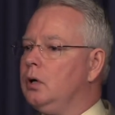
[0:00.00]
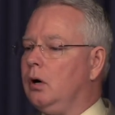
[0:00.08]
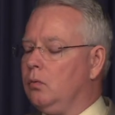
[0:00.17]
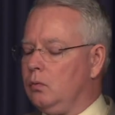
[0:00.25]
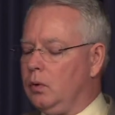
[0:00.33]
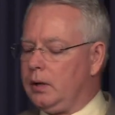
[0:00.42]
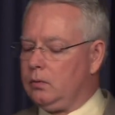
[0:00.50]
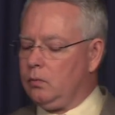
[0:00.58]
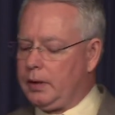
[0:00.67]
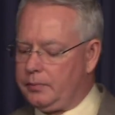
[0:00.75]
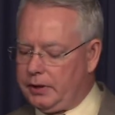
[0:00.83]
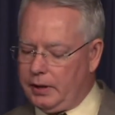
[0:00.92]
No.
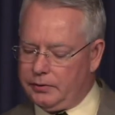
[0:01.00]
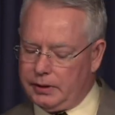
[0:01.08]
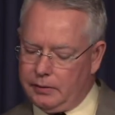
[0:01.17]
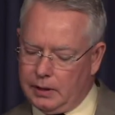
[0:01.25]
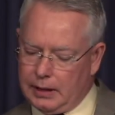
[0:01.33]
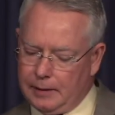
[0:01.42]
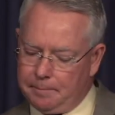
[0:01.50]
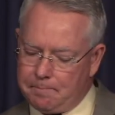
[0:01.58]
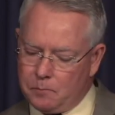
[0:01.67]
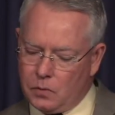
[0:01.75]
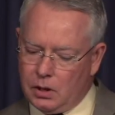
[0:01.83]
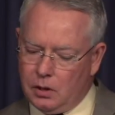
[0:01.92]
What I'm saying is that
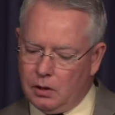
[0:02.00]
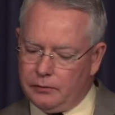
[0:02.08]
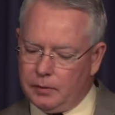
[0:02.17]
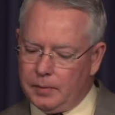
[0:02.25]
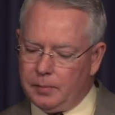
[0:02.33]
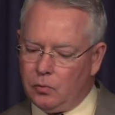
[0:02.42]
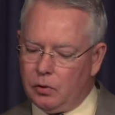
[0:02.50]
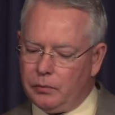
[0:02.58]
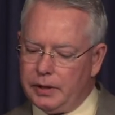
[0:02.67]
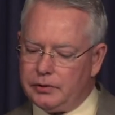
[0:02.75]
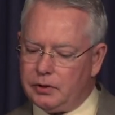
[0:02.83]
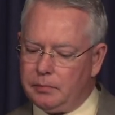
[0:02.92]
from a more
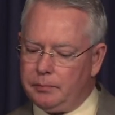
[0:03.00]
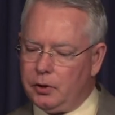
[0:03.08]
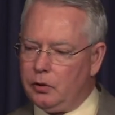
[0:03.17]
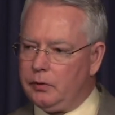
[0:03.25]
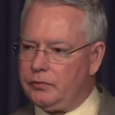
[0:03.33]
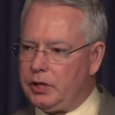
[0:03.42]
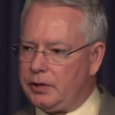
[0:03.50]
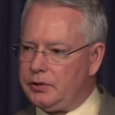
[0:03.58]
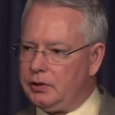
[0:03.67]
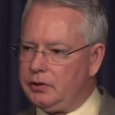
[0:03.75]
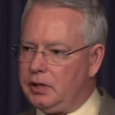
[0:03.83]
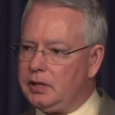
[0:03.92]
recent Bureau of
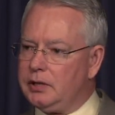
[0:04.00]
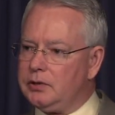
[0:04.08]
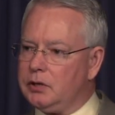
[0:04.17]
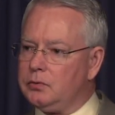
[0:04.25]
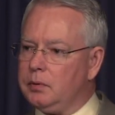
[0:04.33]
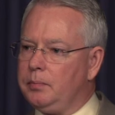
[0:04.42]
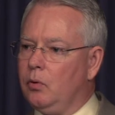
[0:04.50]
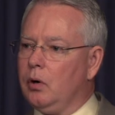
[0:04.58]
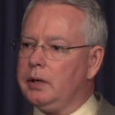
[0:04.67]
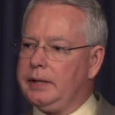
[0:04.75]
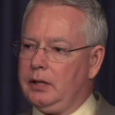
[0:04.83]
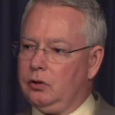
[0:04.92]
Justice Statistics
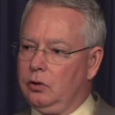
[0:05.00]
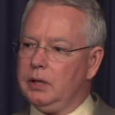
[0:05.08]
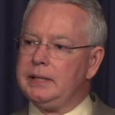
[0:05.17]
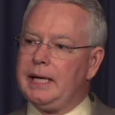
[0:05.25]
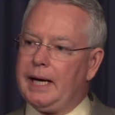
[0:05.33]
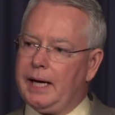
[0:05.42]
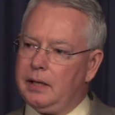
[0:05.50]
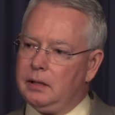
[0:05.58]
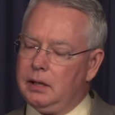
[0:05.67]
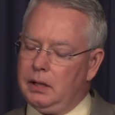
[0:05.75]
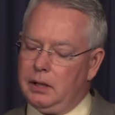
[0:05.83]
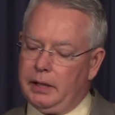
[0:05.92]
report that looked at
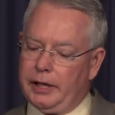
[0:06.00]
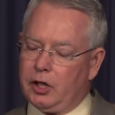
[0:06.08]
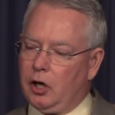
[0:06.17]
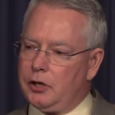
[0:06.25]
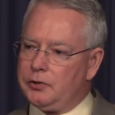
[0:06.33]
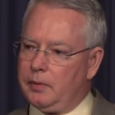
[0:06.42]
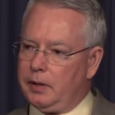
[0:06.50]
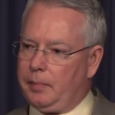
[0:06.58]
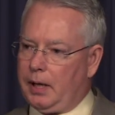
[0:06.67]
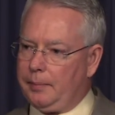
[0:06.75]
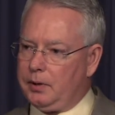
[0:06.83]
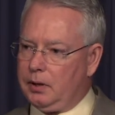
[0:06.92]
incarcerated
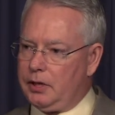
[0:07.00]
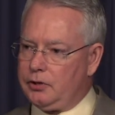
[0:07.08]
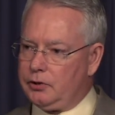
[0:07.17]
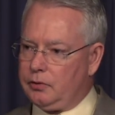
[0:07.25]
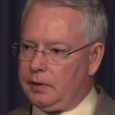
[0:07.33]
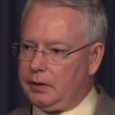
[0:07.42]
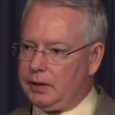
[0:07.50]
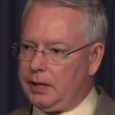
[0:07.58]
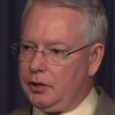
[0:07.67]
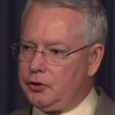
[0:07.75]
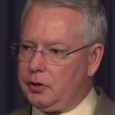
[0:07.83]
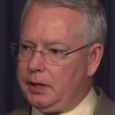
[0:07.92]
populations around the
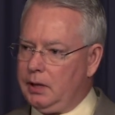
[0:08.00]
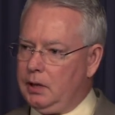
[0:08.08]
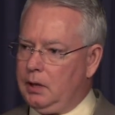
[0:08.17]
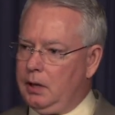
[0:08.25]
country,